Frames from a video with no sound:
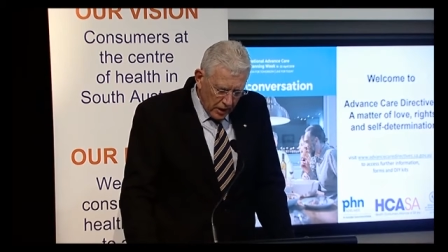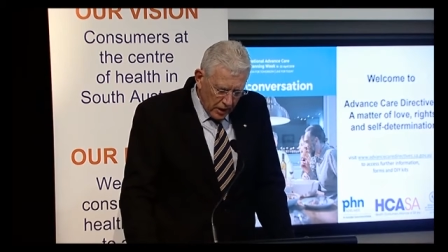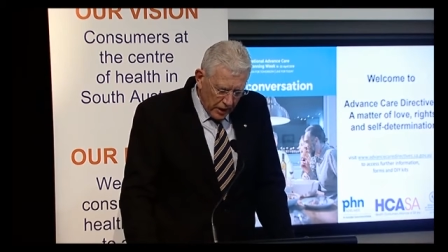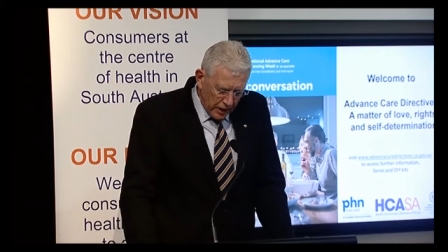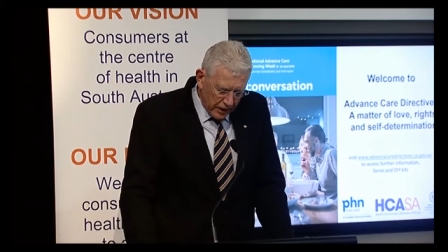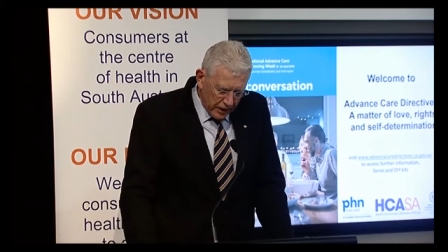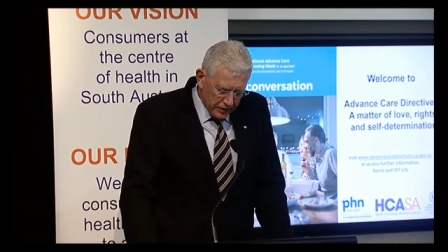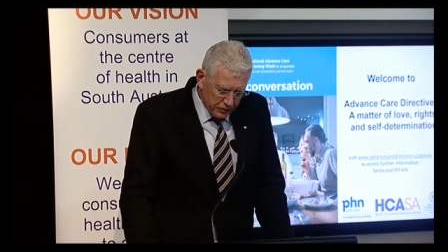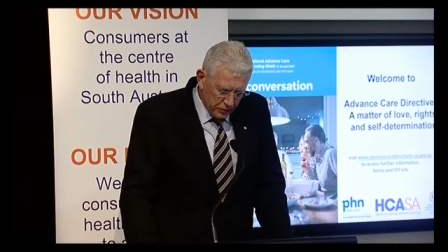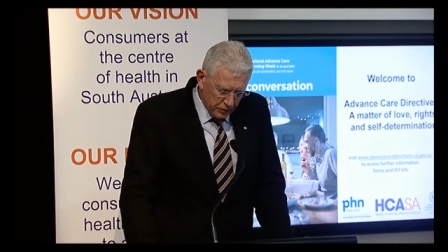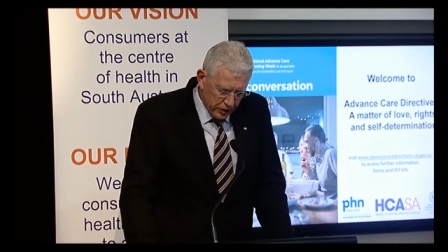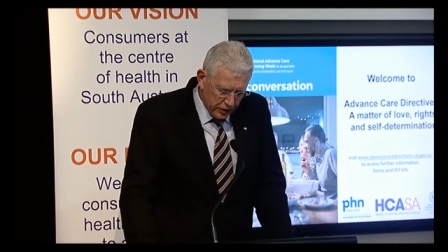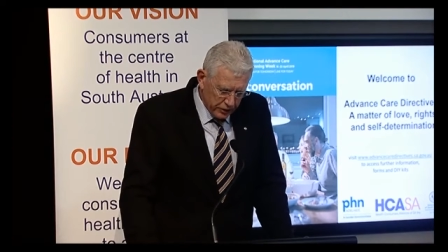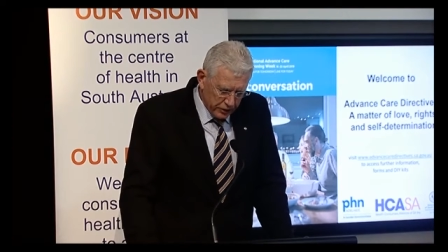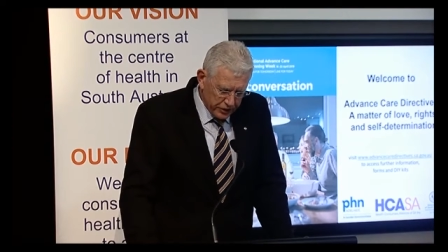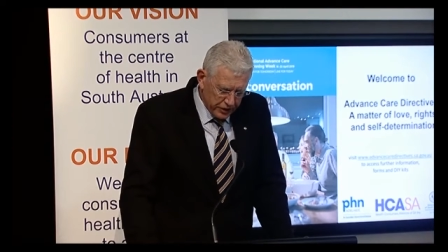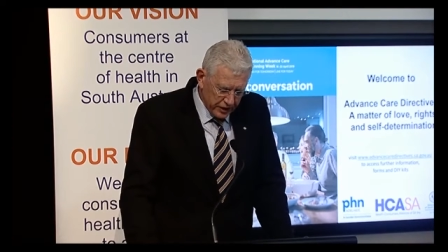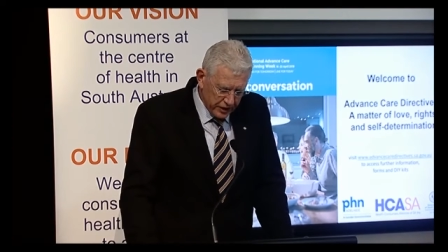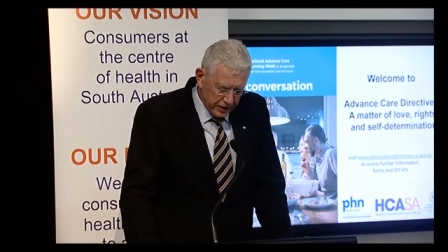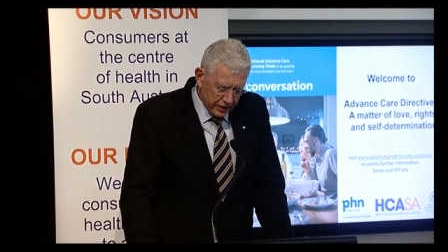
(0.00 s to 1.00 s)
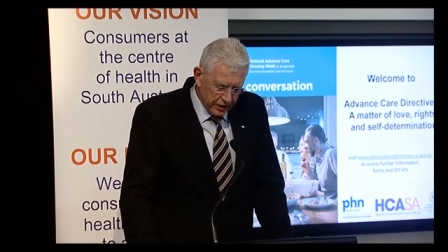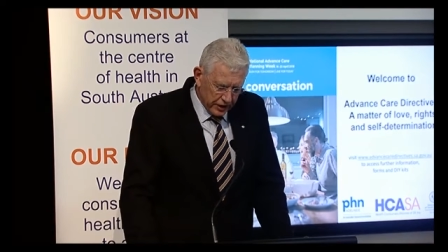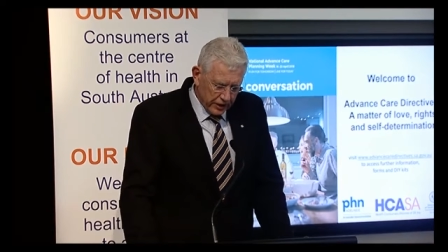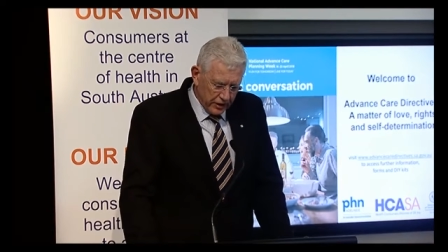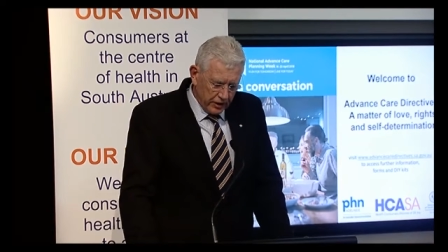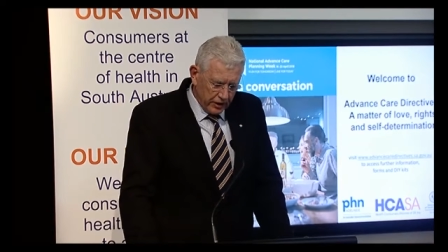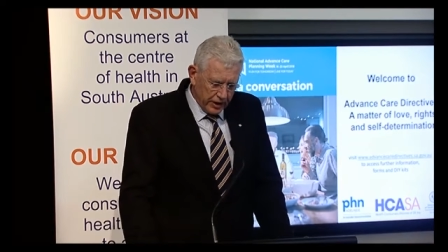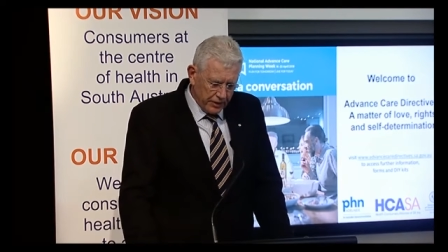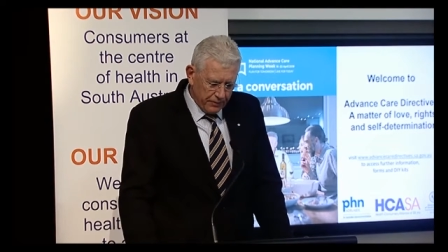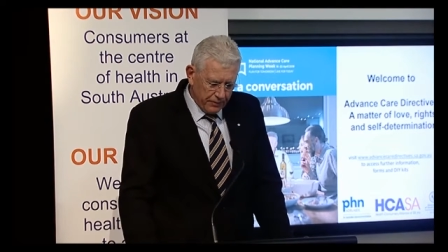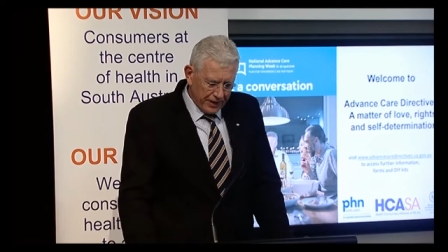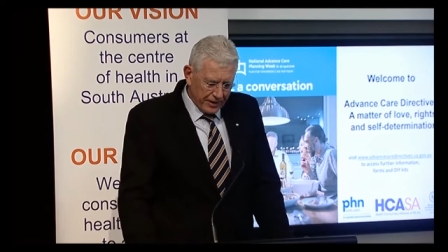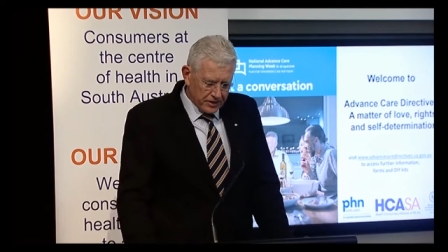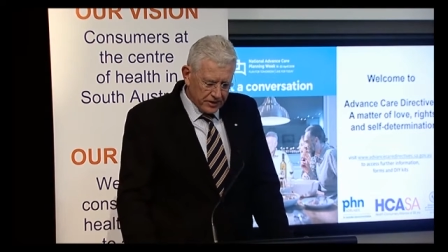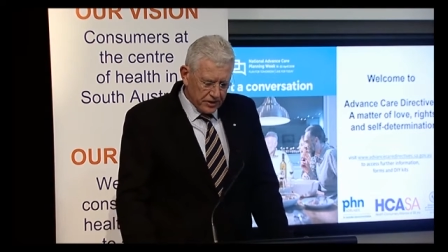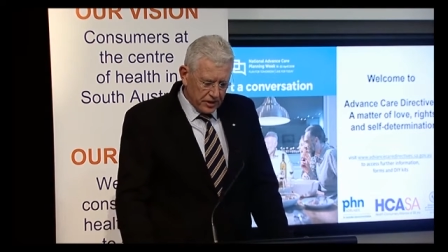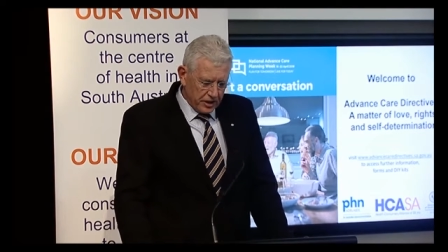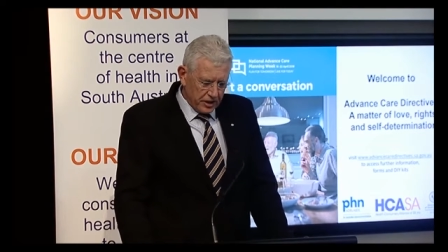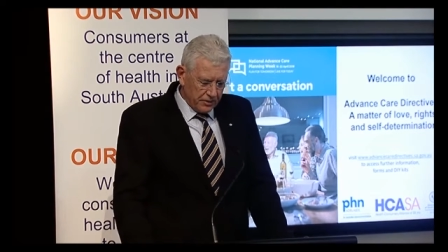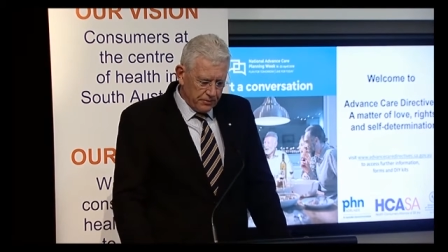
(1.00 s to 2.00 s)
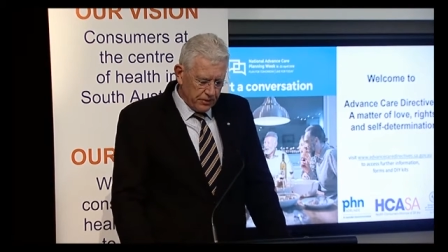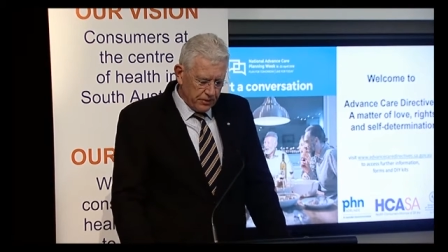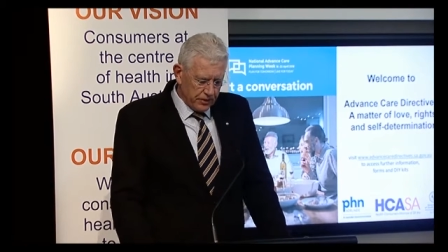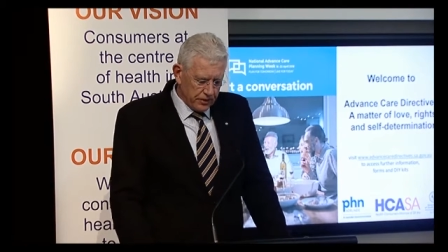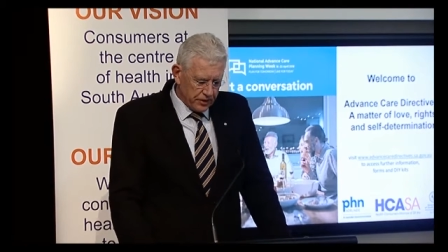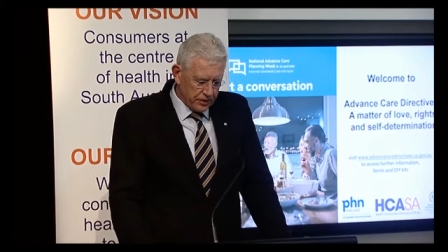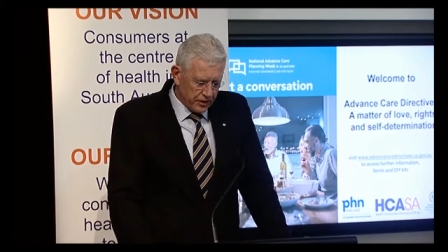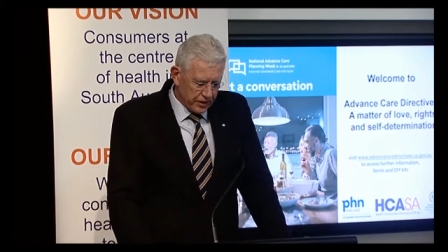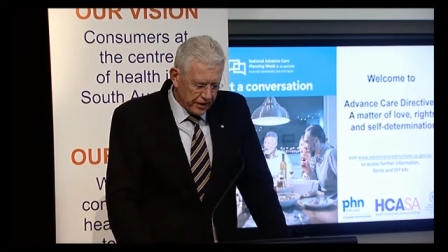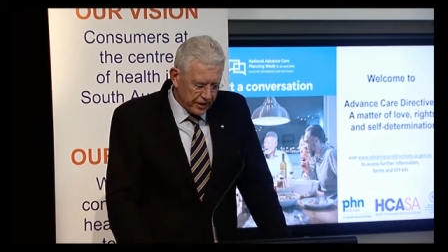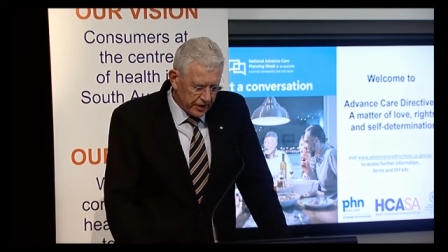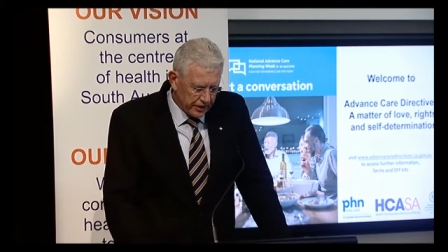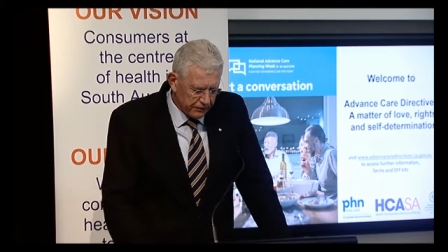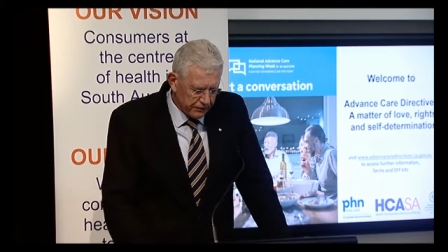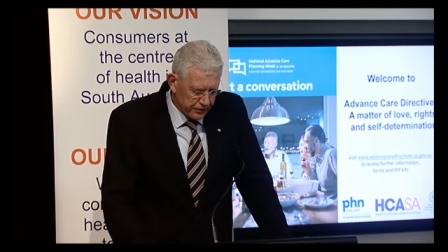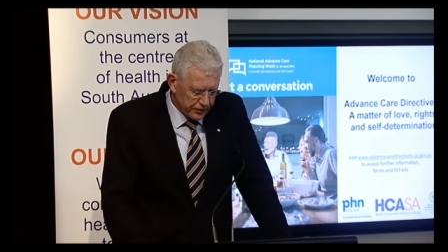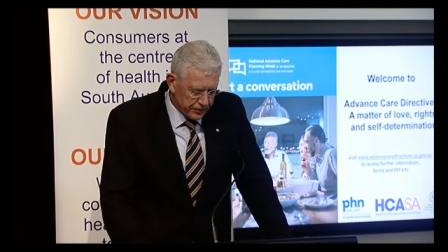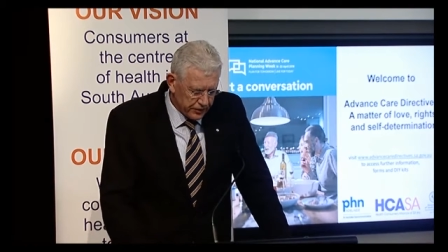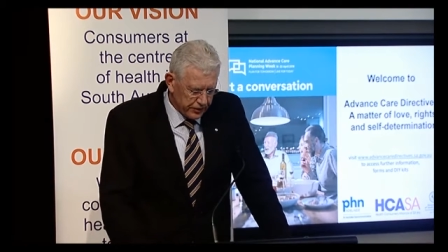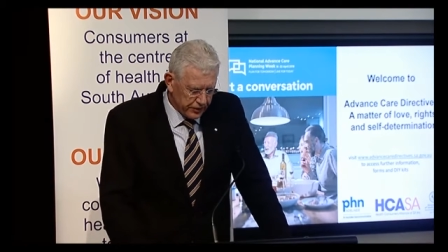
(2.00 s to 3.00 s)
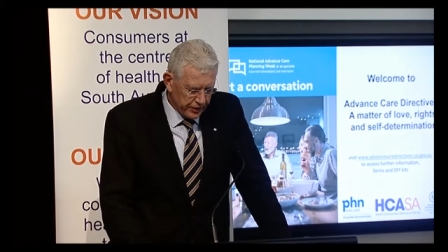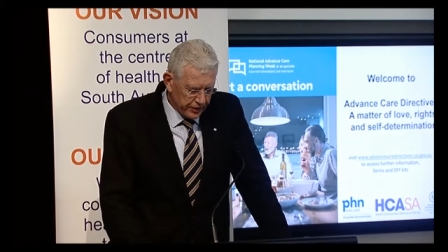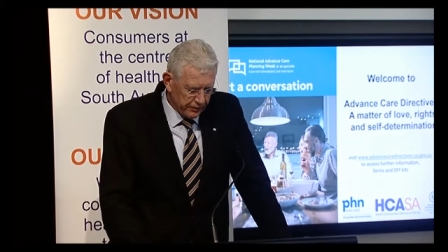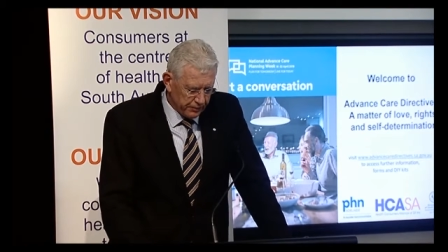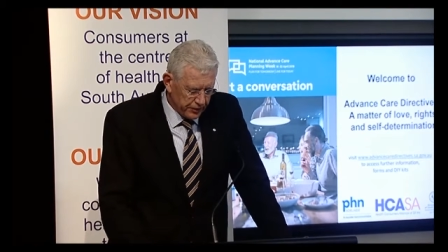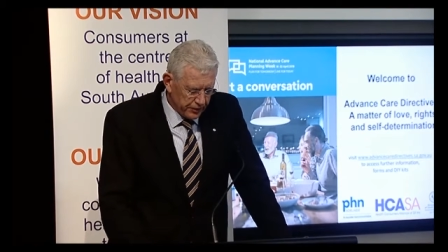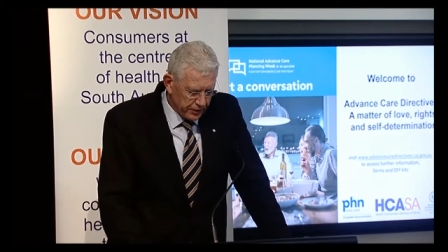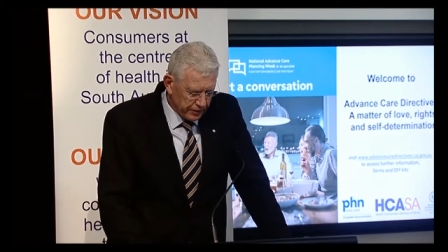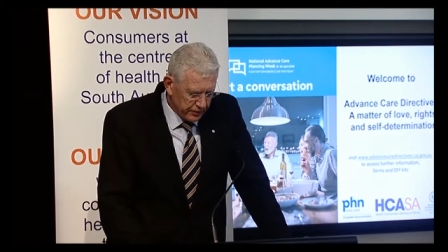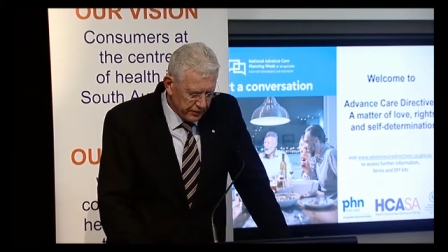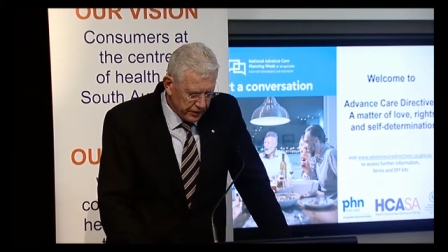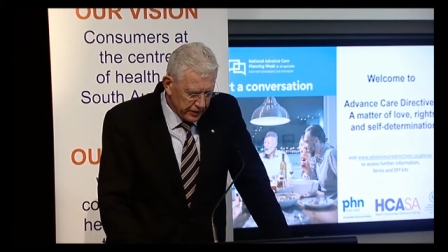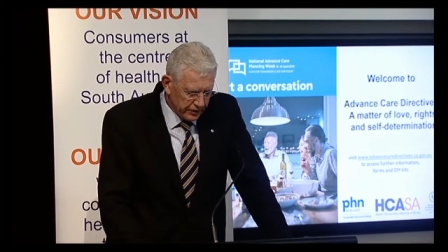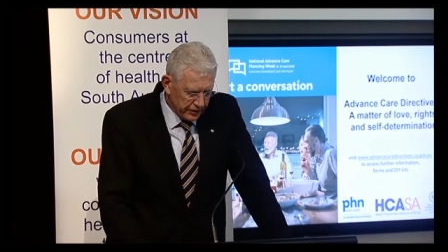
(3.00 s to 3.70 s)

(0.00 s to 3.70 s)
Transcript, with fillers: As well, she got a glioblastoma and died over a two year period,